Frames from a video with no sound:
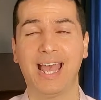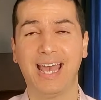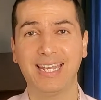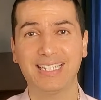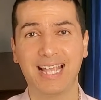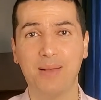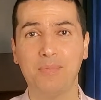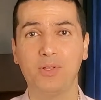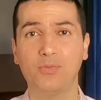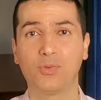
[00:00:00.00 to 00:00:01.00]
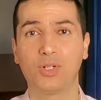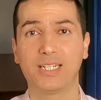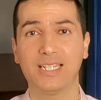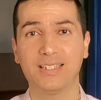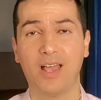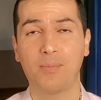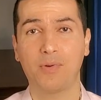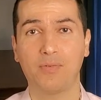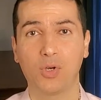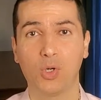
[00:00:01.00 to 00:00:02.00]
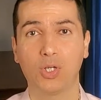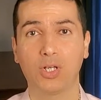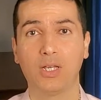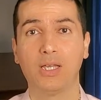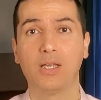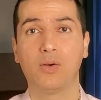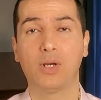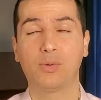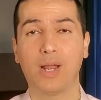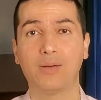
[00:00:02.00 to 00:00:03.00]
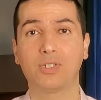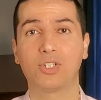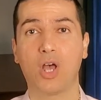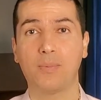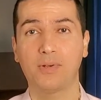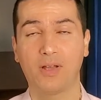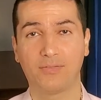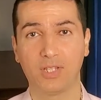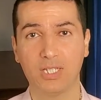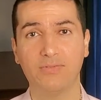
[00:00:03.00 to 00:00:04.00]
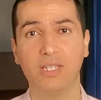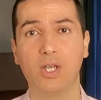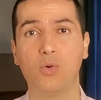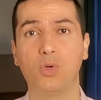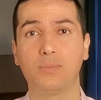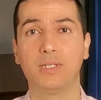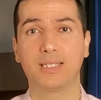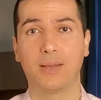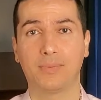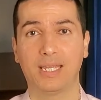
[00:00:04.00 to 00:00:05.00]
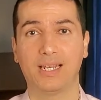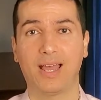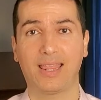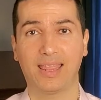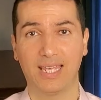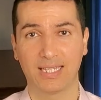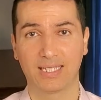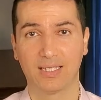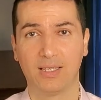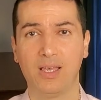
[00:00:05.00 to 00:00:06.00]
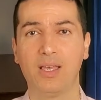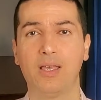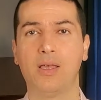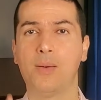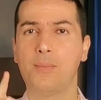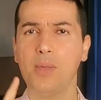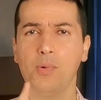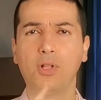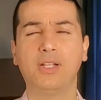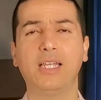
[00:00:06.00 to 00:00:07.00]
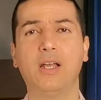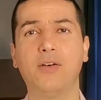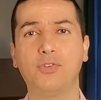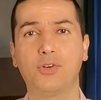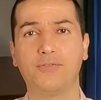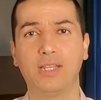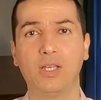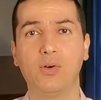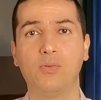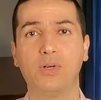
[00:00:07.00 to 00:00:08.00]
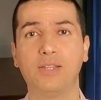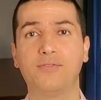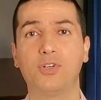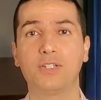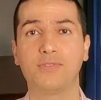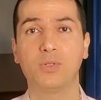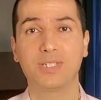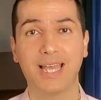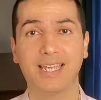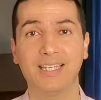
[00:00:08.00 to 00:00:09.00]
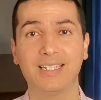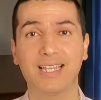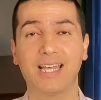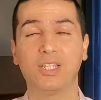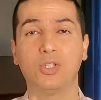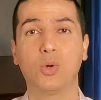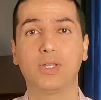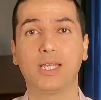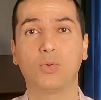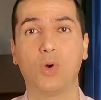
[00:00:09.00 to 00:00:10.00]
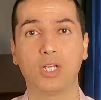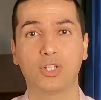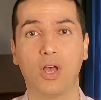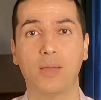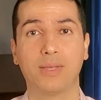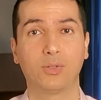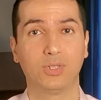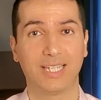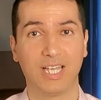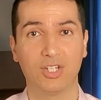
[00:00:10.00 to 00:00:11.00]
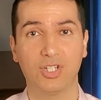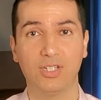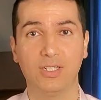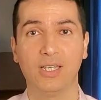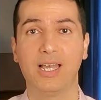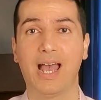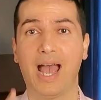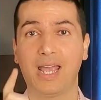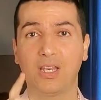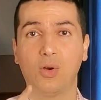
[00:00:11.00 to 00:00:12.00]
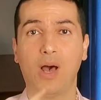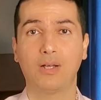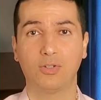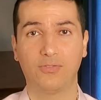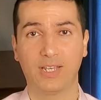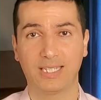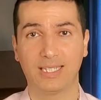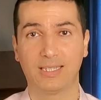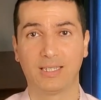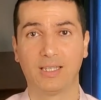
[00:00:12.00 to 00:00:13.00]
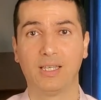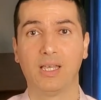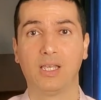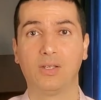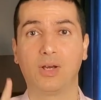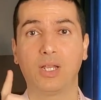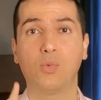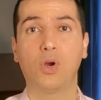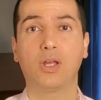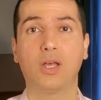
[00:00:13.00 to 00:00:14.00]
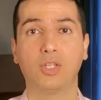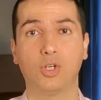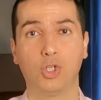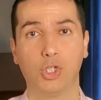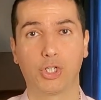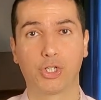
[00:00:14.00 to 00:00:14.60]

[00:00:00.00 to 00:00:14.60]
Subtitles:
An example for this type of hook around the topic of this video would be something like this. People click off your video within first few seconds and you don't get watch time and retention. I know how to fix it. You gotta work on your hook.